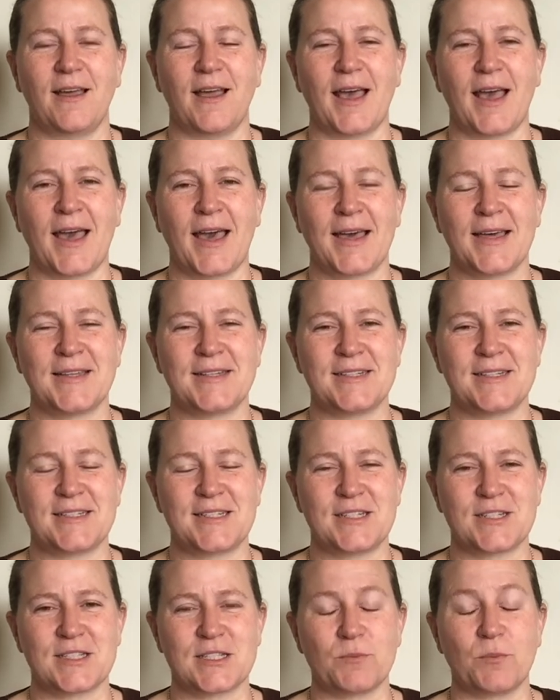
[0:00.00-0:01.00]
and
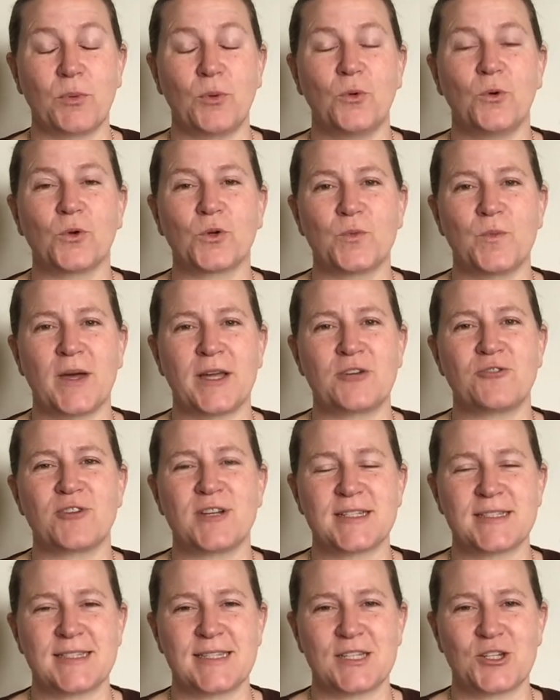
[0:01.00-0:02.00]
to support my
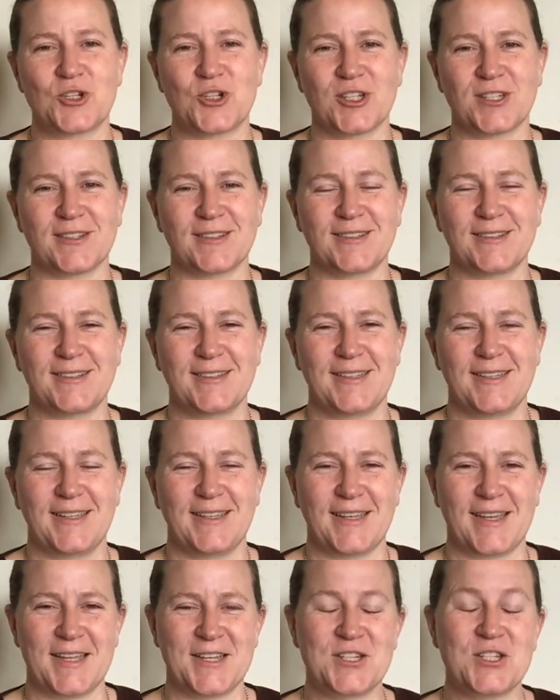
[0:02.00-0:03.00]
transition
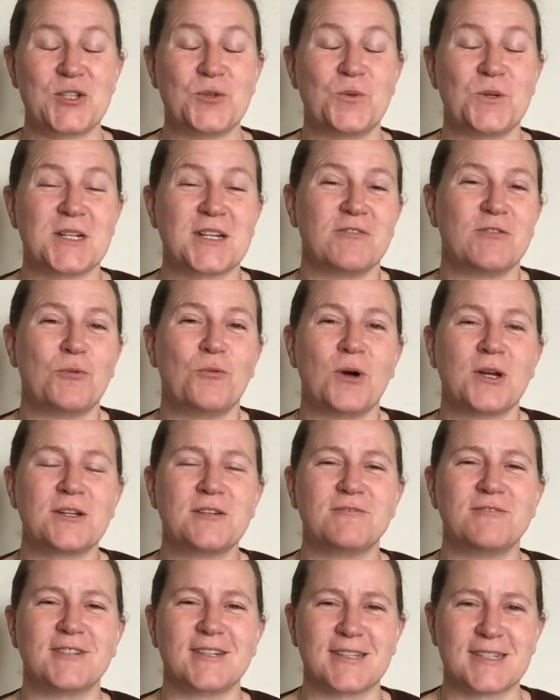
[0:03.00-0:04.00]
into whatever
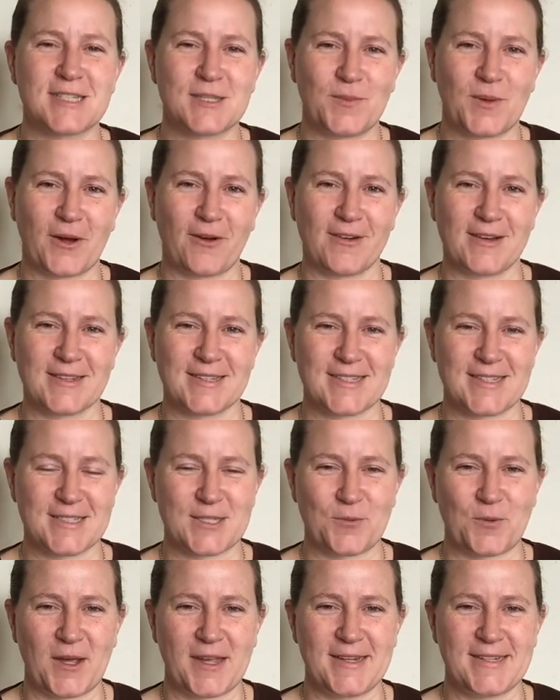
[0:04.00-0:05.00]
wonderful experience is
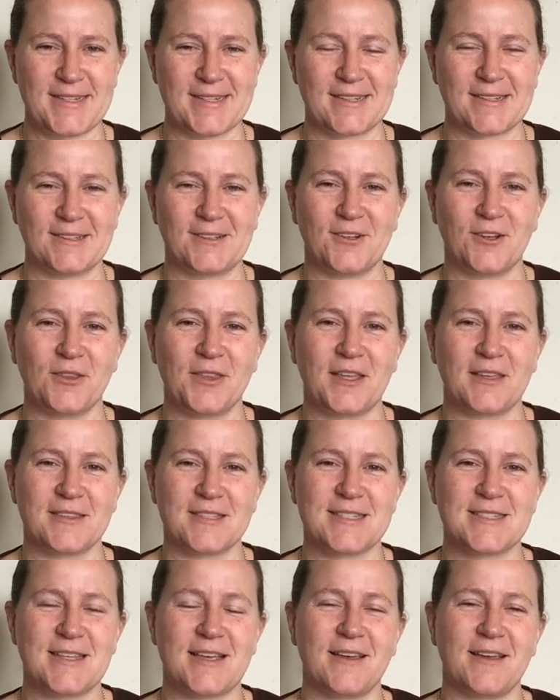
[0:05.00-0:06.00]
awaiting on the other
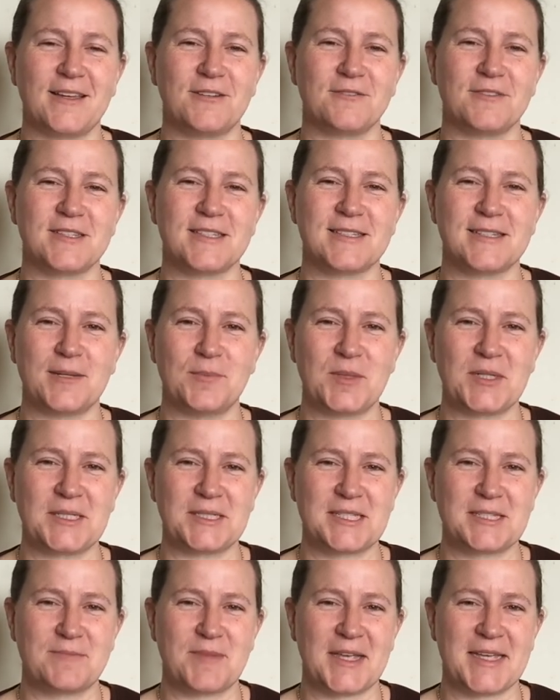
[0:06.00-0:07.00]
side of this
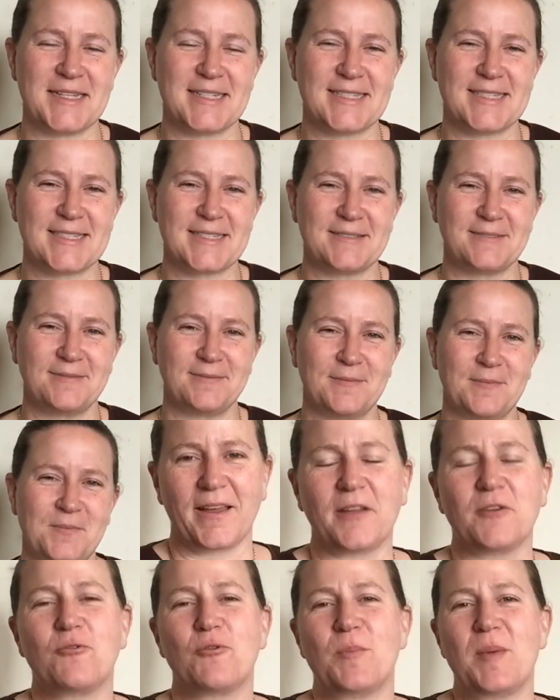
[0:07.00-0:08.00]
liminal space.
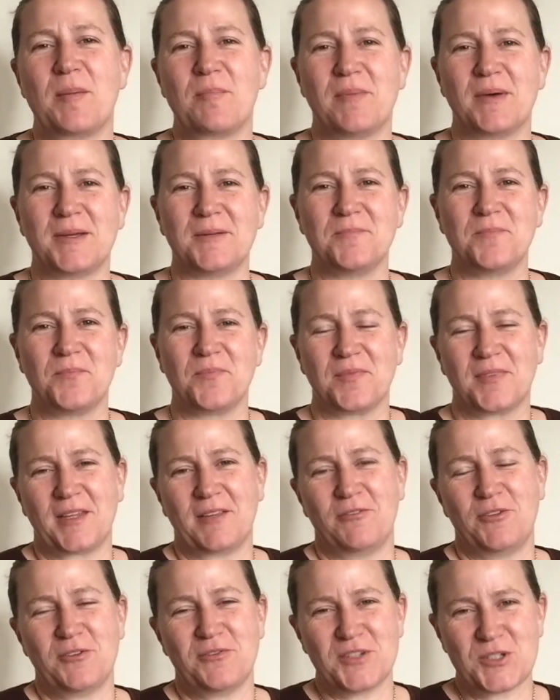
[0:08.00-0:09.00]
And remember,
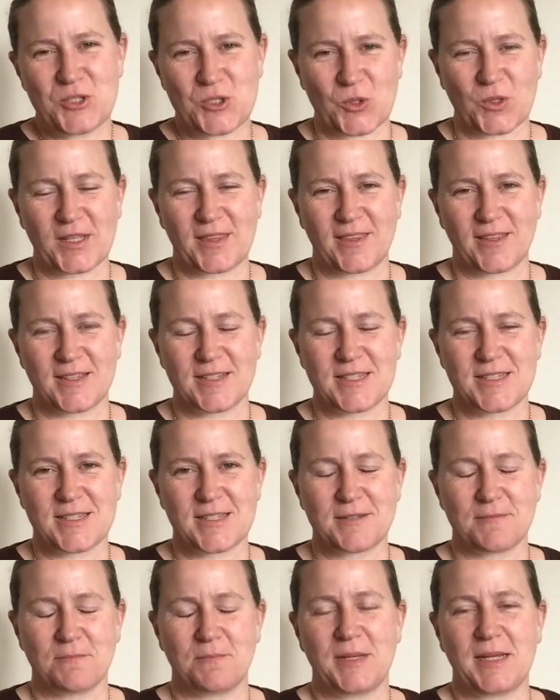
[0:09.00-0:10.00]
if you've enjoyed
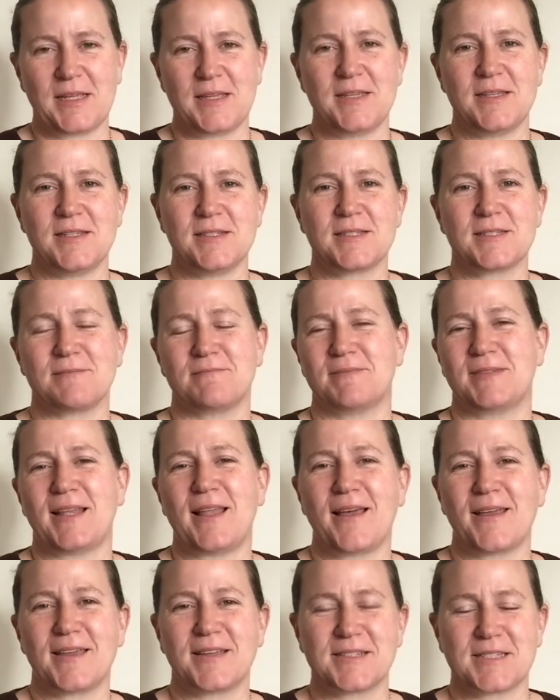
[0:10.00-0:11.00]
this, please
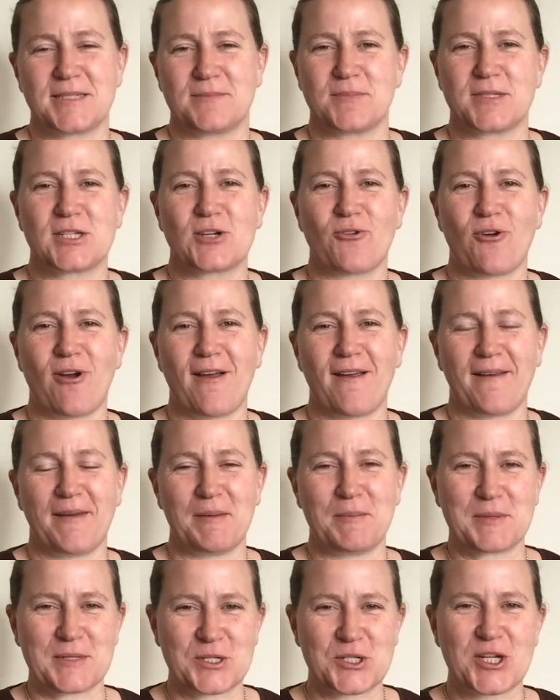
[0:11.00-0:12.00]
like,
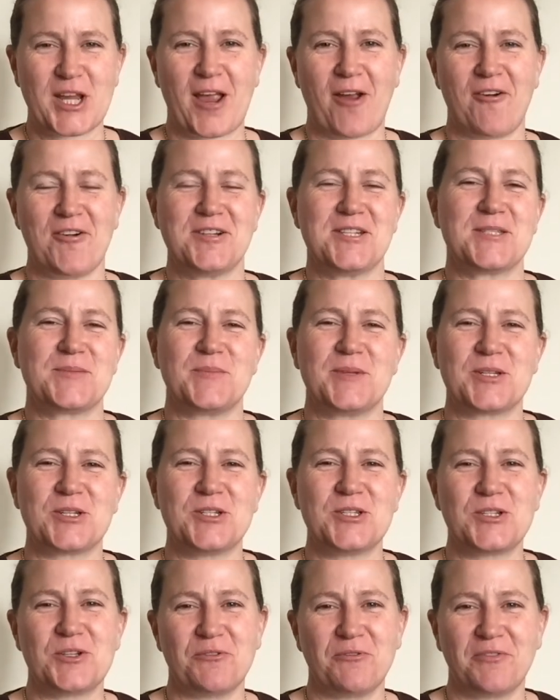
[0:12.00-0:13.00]
subscribe and share it as much
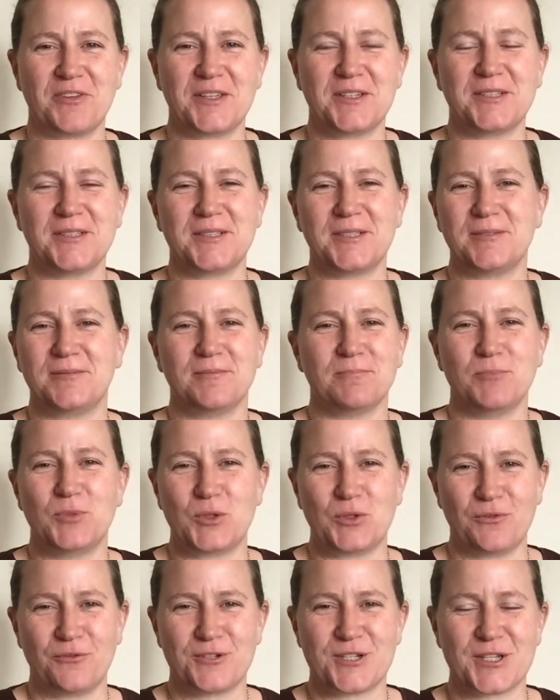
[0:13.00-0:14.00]
as you feel
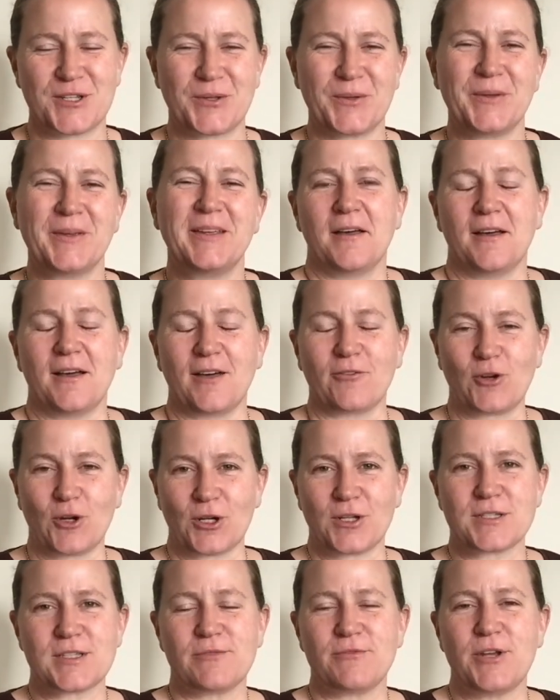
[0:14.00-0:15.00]
moved to. I've got
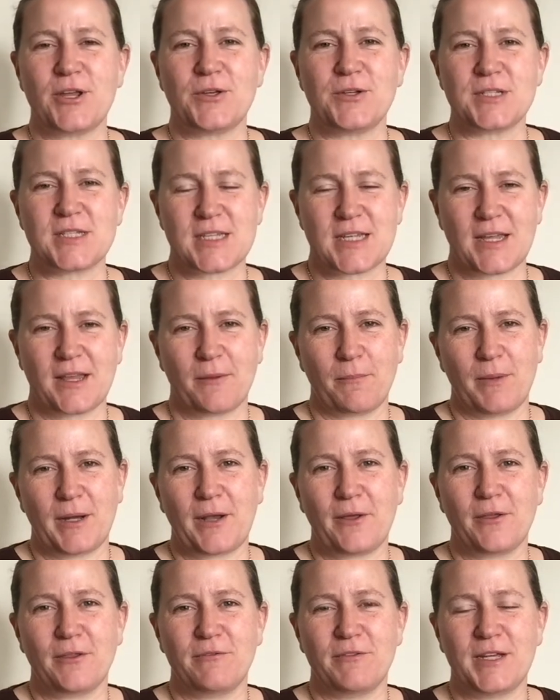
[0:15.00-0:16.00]
lots of notes
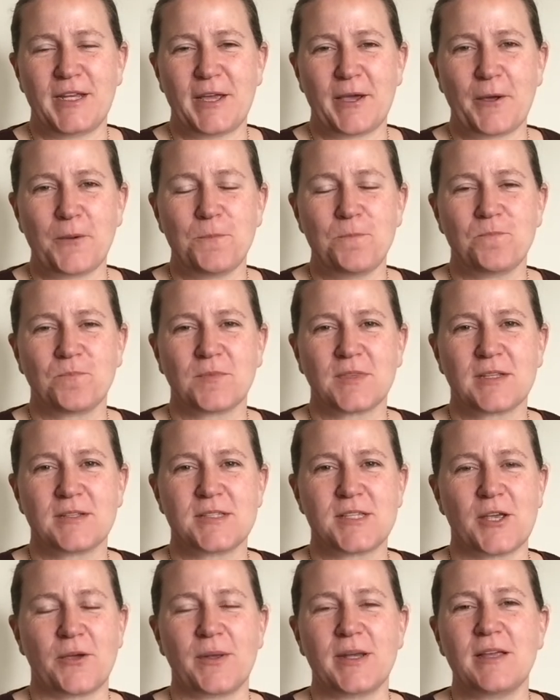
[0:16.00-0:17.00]
below the video.
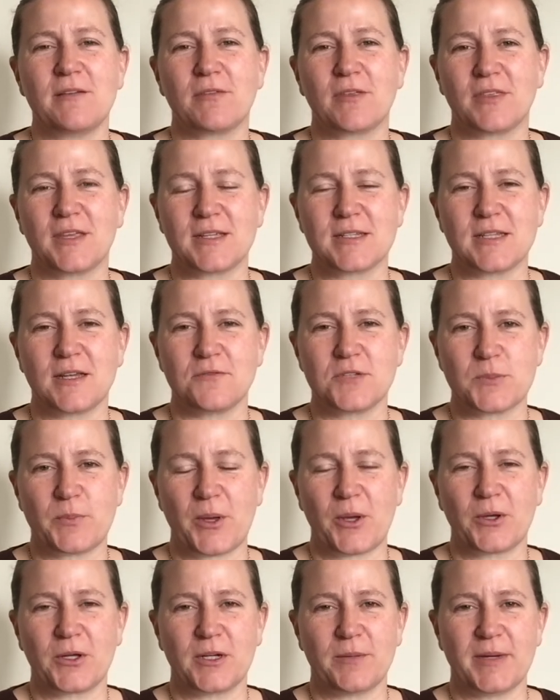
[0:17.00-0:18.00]
So any of the things I've
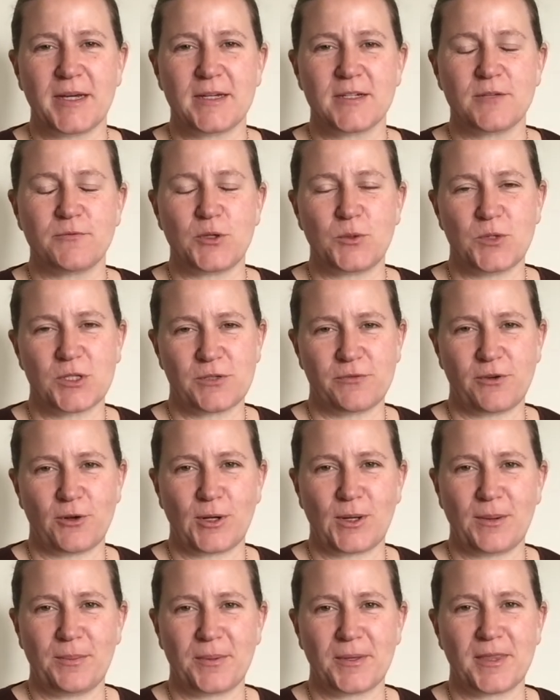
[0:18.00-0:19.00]
spoken about, if you want to
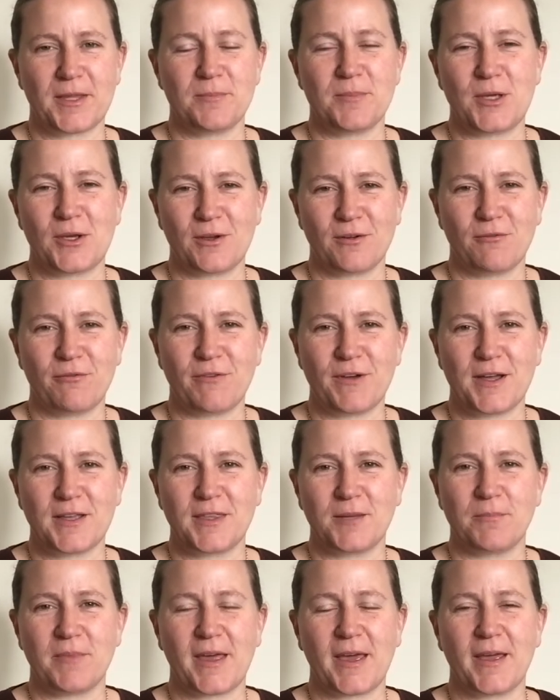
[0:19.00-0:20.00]
follow up on them, you can find
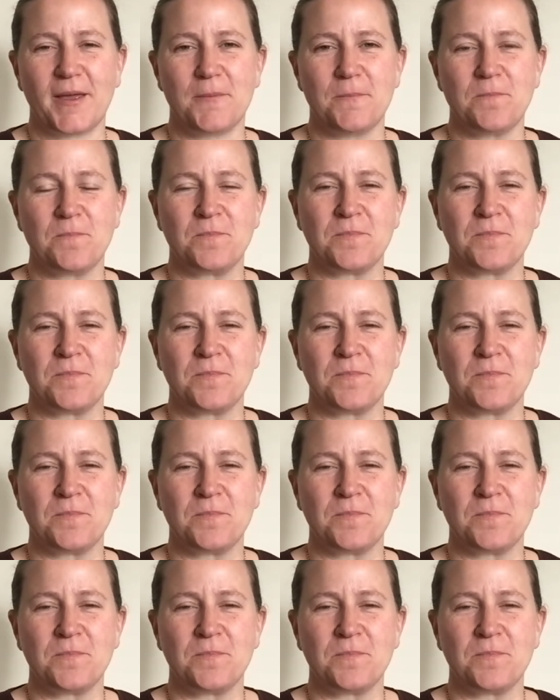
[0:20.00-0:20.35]
them there.